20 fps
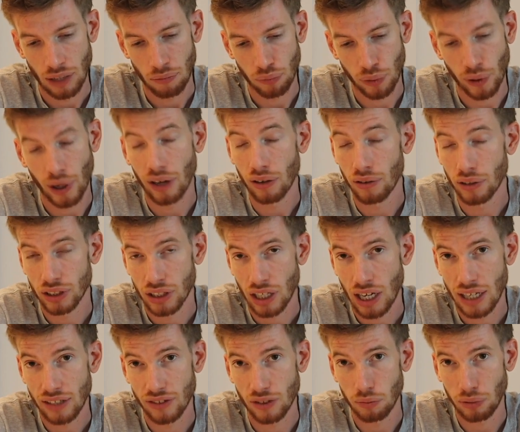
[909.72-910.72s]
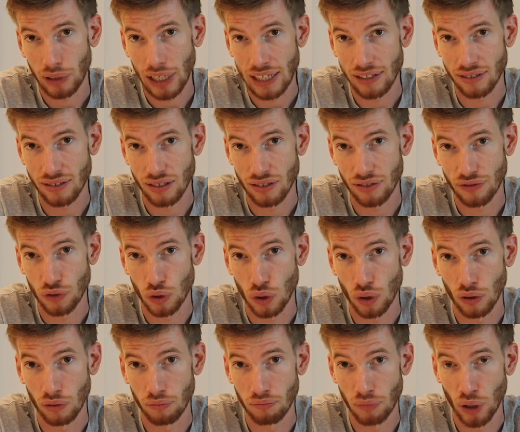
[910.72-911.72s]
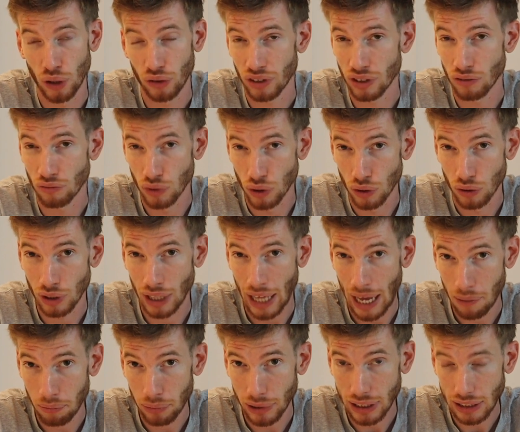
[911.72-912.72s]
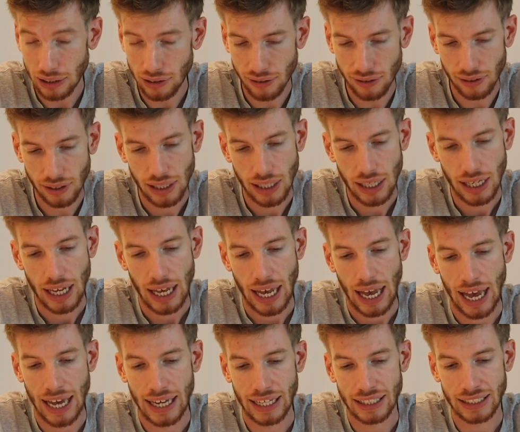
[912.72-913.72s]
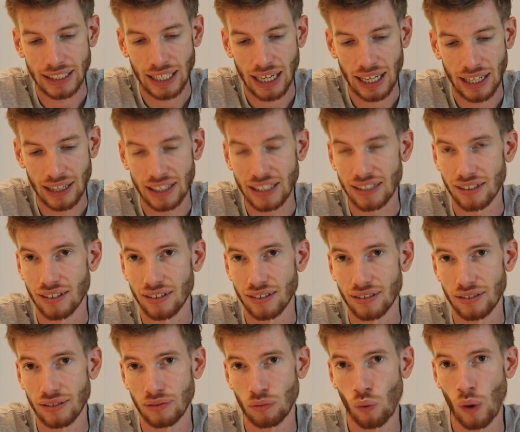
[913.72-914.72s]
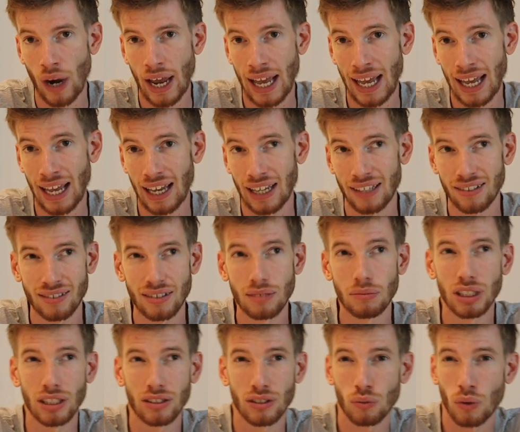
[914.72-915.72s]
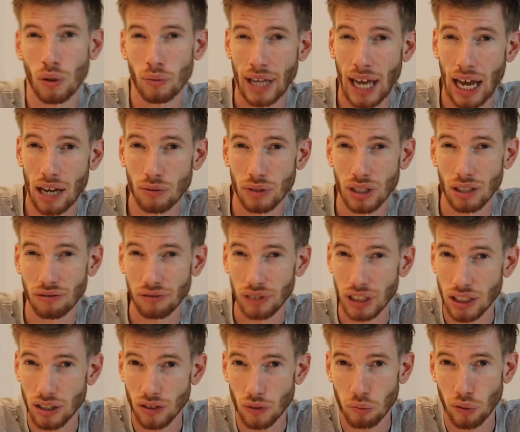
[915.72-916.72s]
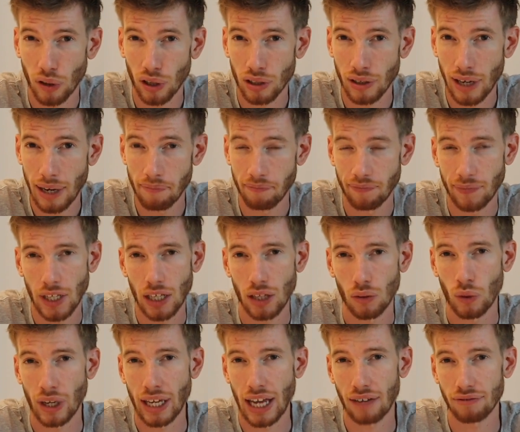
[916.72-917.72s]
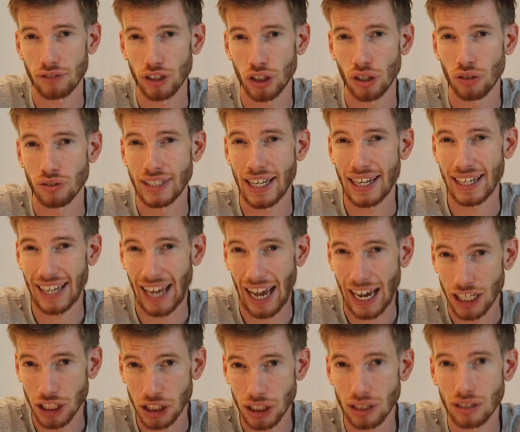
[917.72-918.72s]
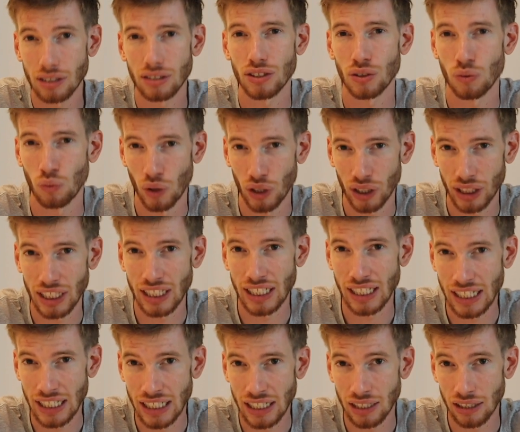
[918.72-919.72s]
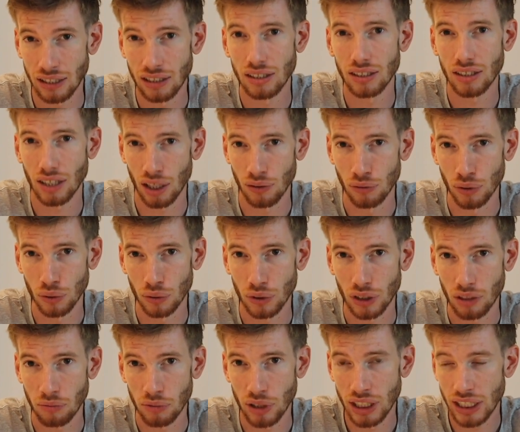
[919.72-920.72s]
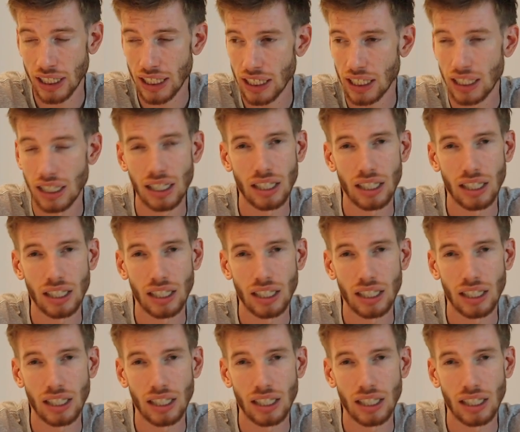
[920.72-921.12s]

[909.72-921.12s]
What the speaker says: prioritized places for mostly rural applicants. And this is where, similar to what we had with the Flinders program, where you have to show dedication to working in a rural community,